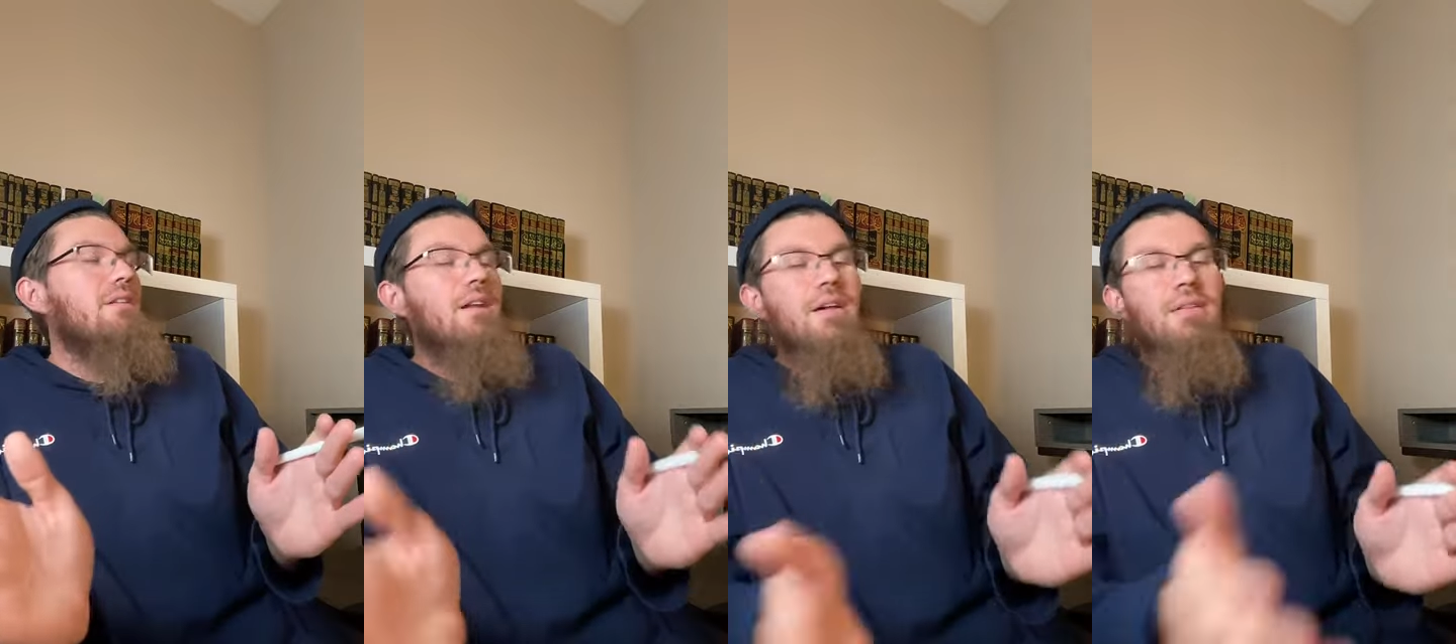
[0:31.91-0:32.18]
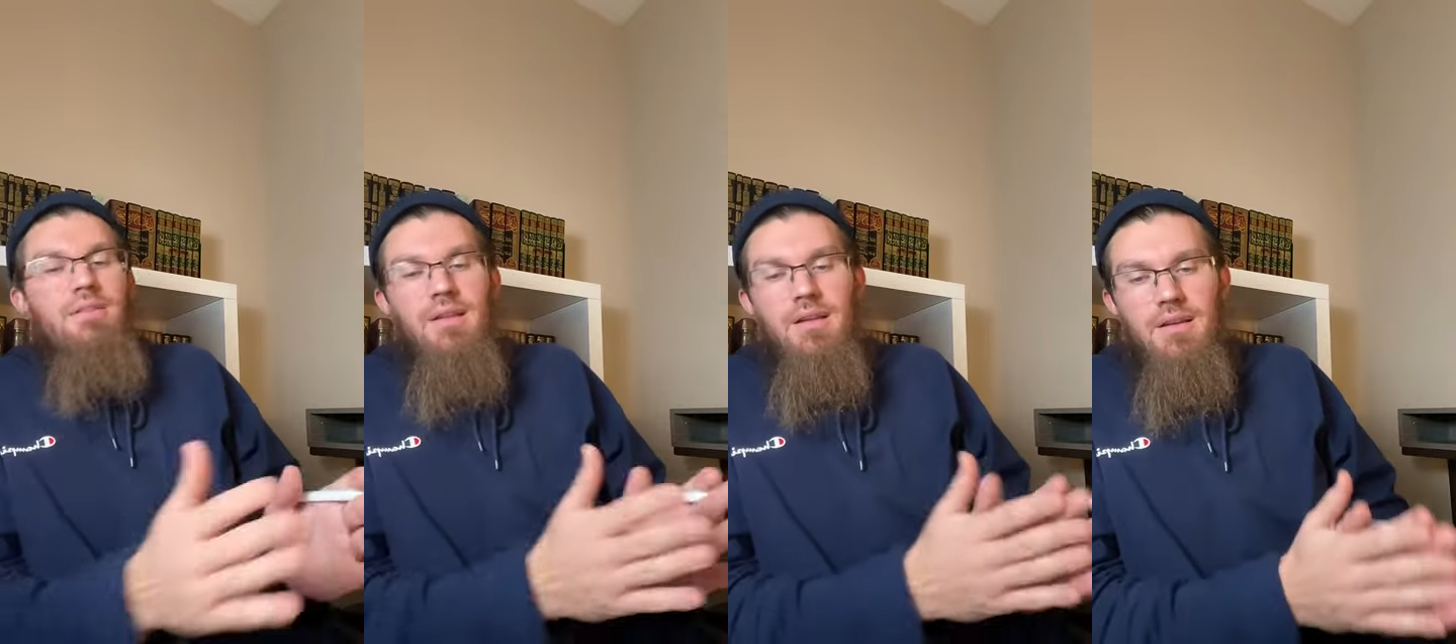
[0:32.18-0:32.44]

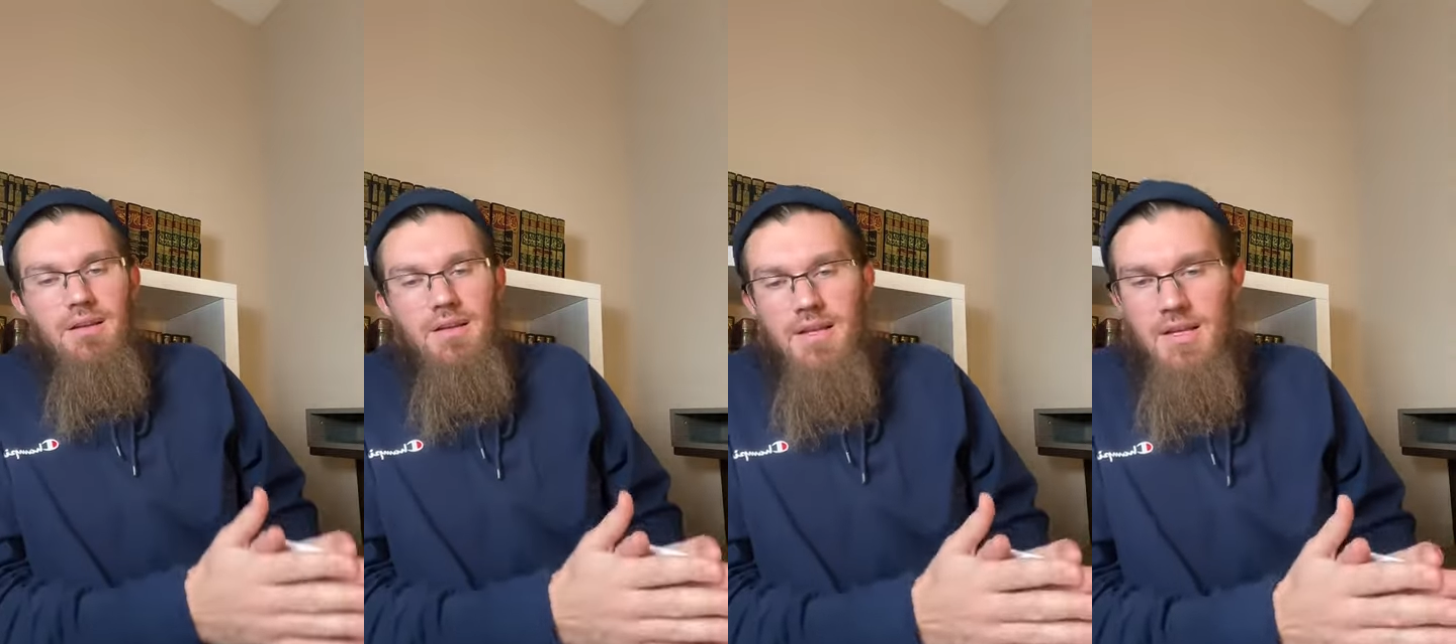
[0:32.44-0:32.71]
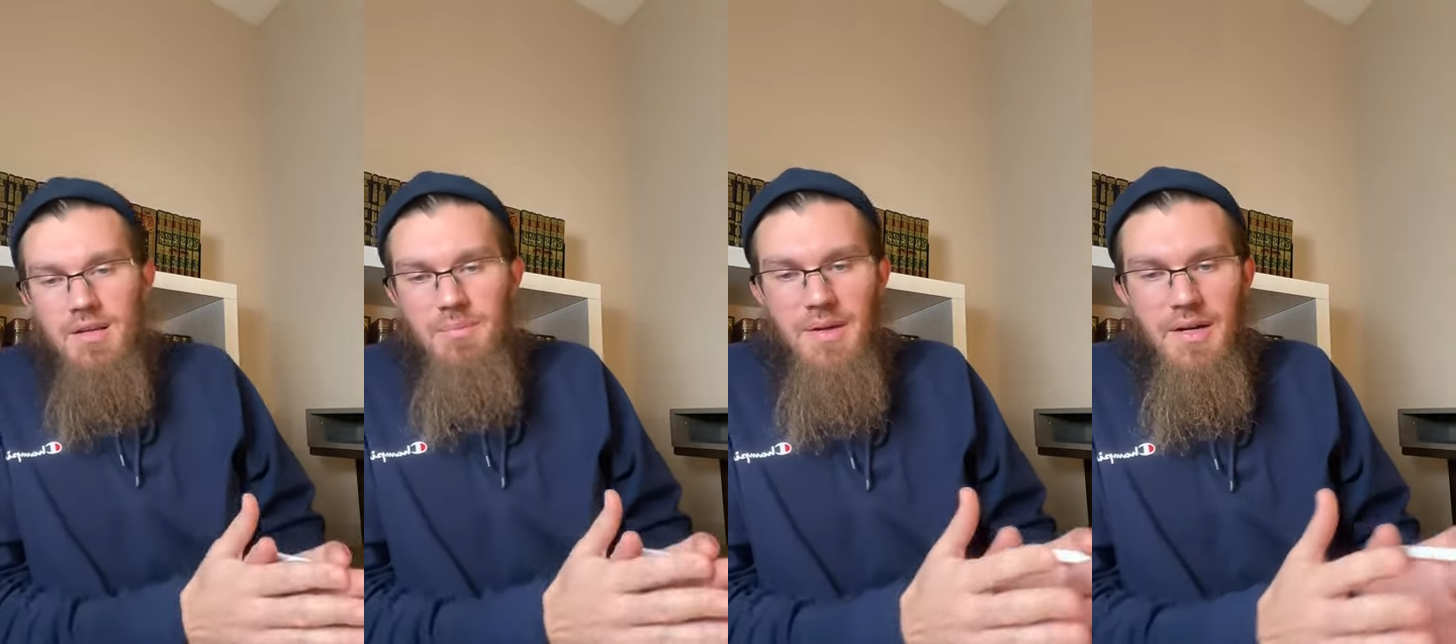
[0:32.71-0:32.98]
nothing
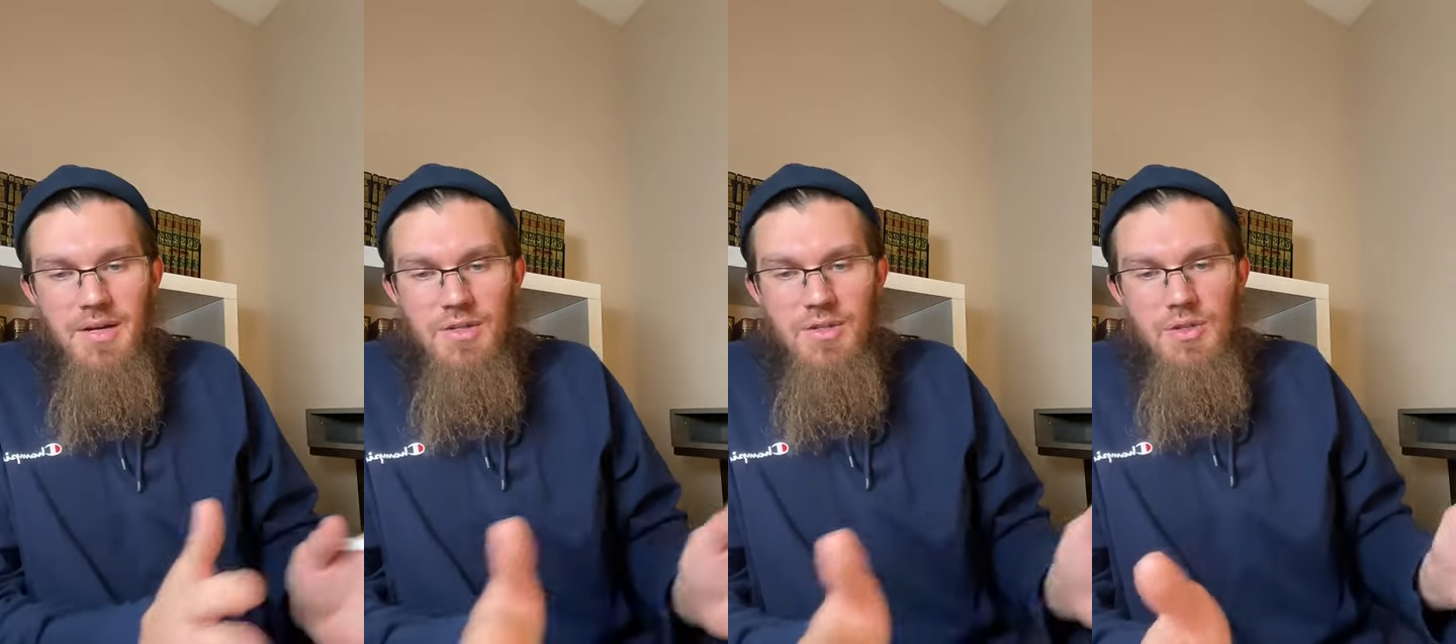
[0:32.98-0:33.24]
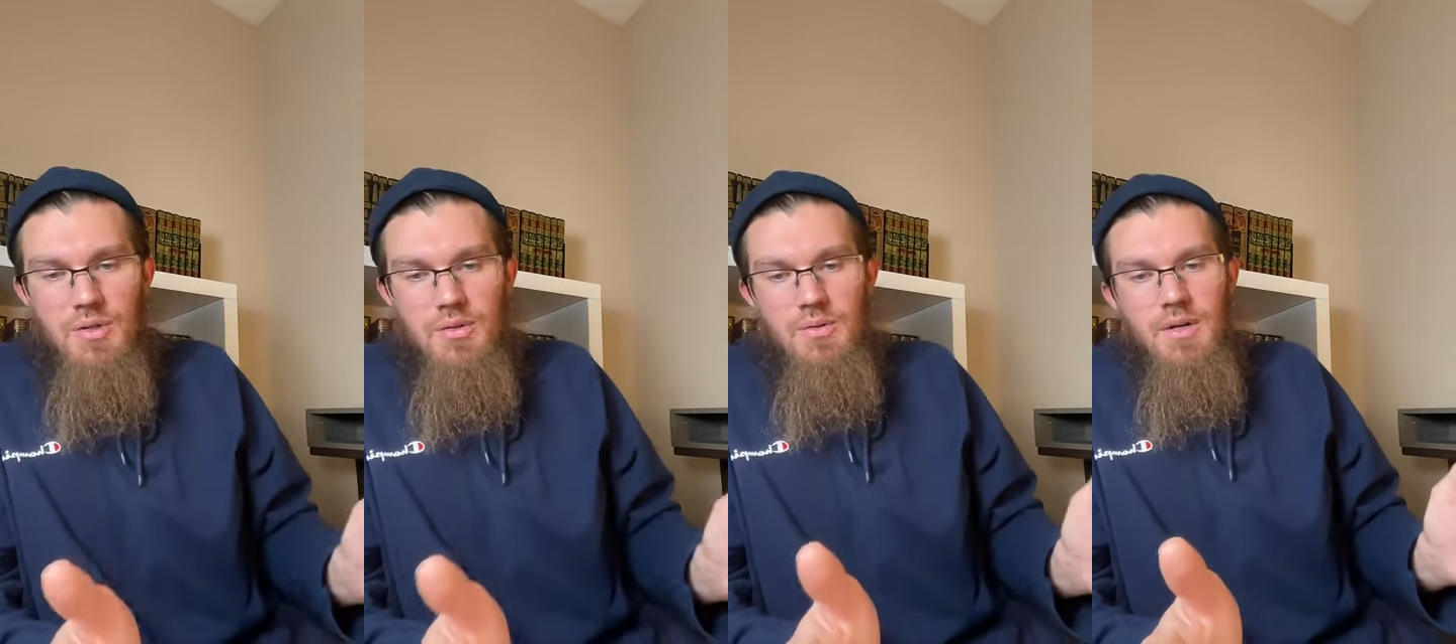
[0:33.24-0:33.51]

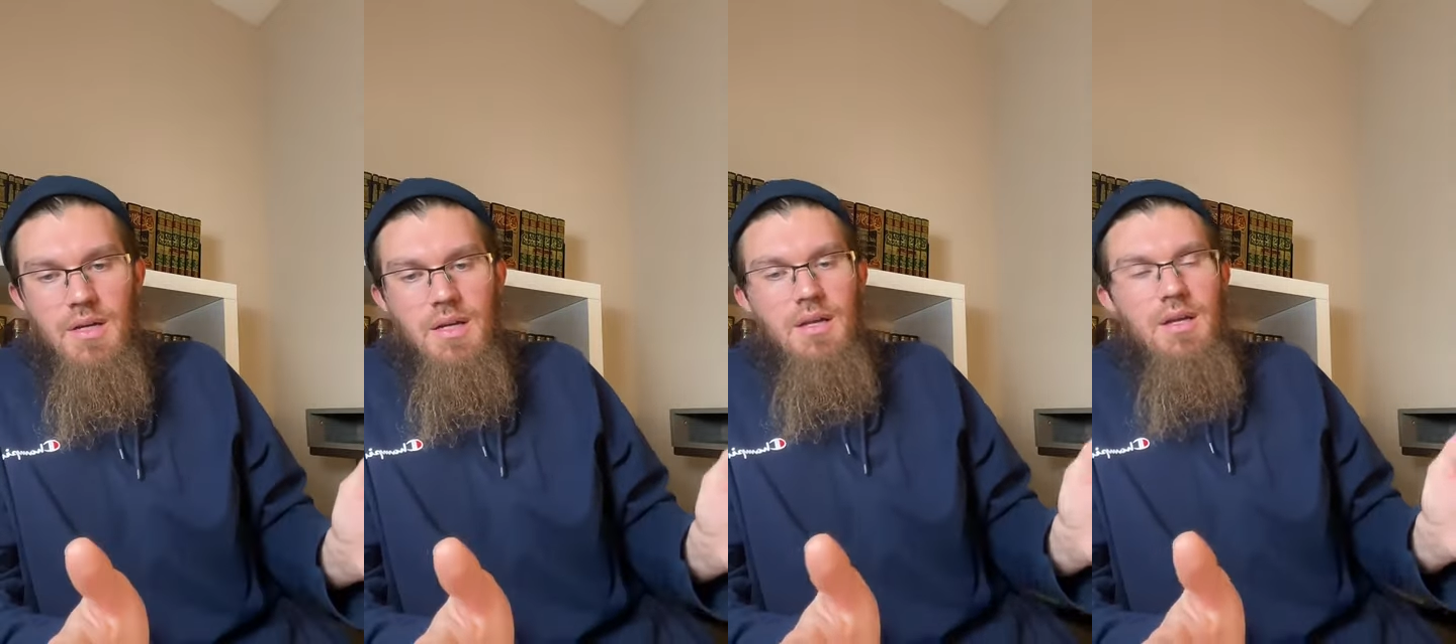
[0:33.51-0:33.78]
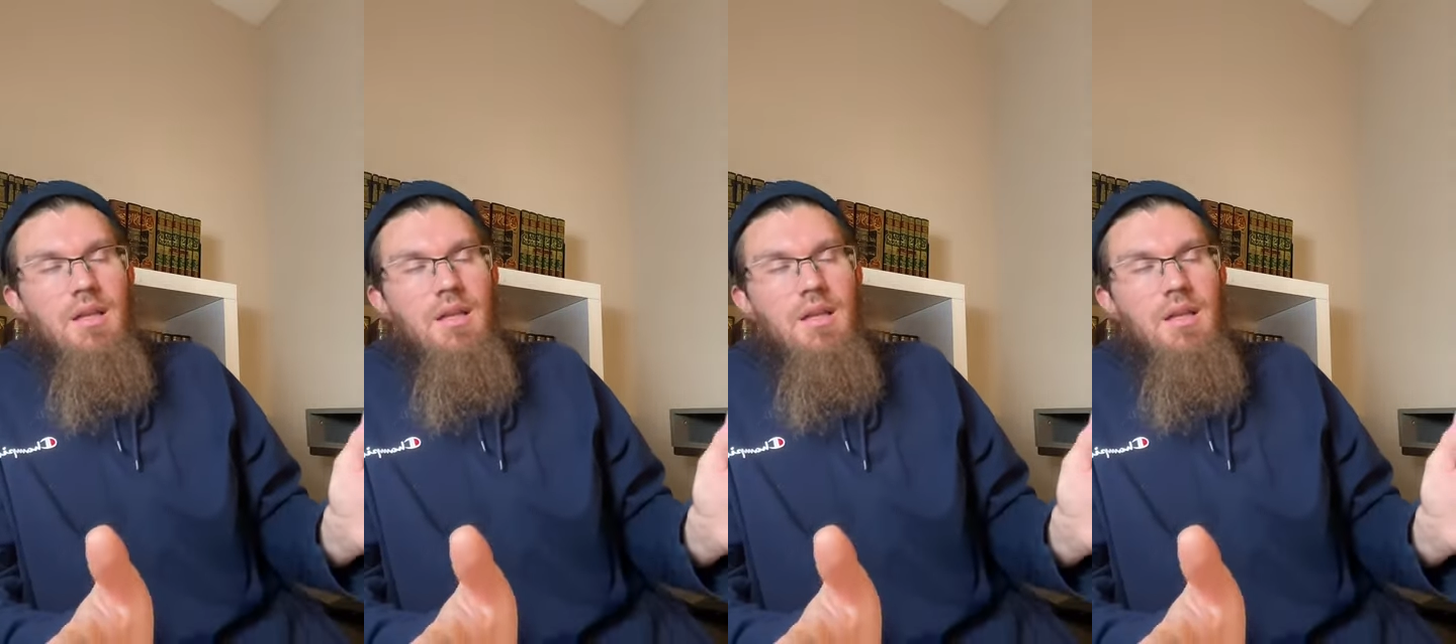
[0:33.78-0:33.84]
compared to